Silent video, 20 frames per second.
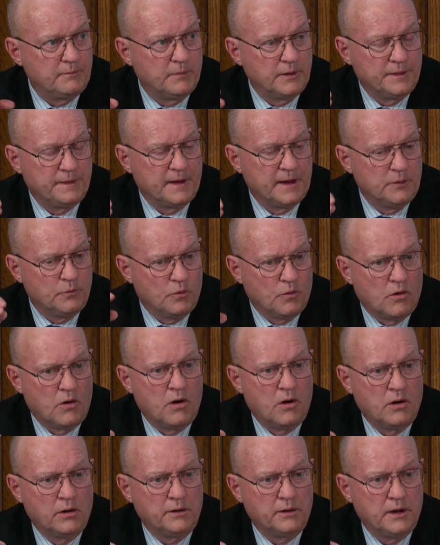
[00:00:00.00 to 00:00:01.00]
But they
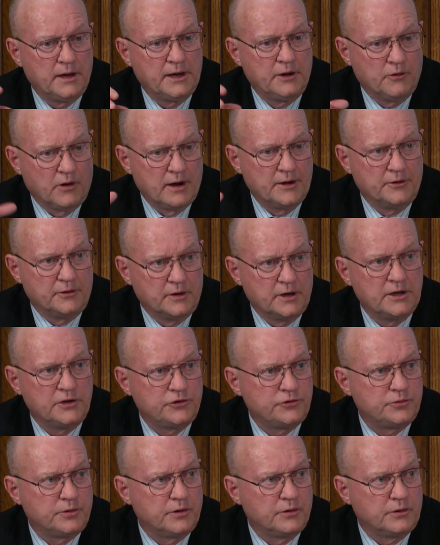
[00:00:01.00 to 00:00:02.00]
want a greater
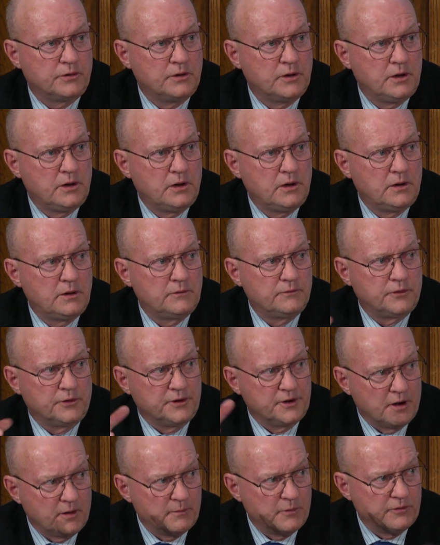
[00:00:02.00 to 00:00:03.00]
Israel for a
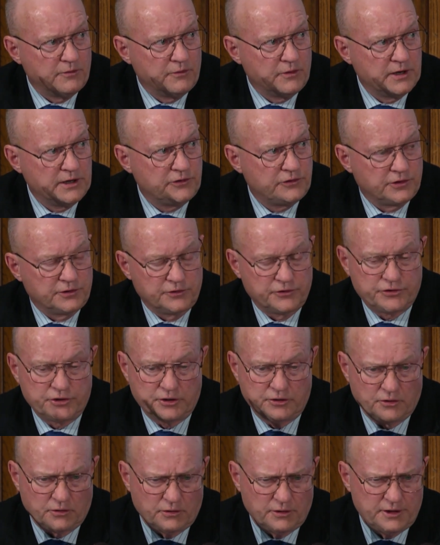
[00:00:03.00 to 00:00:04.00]
number of reasons,
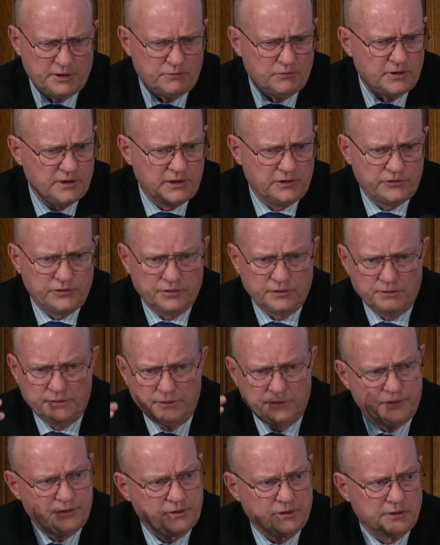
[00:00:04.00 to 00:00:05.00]
security
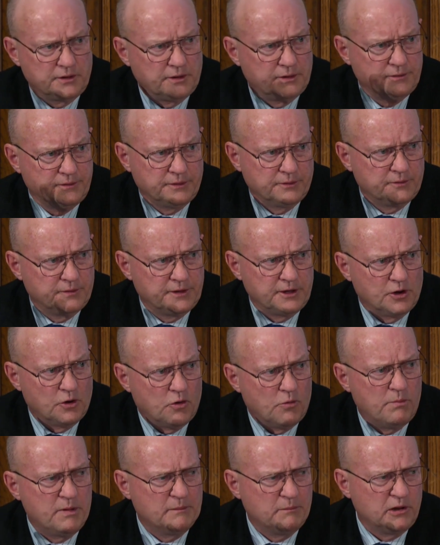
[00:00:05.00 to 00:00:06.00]
reasons, the
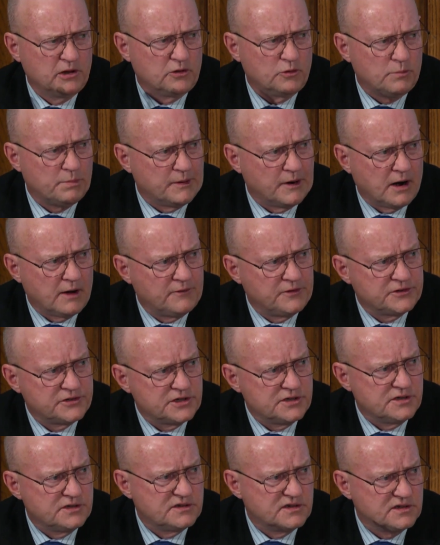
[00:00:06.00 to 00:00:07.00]
old biblical
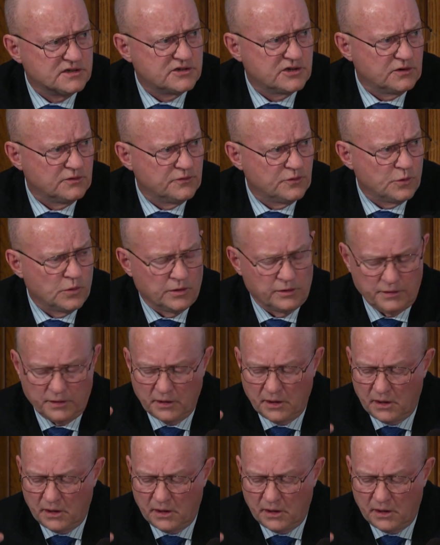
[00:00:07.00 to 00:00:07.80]
prophecies and so forth.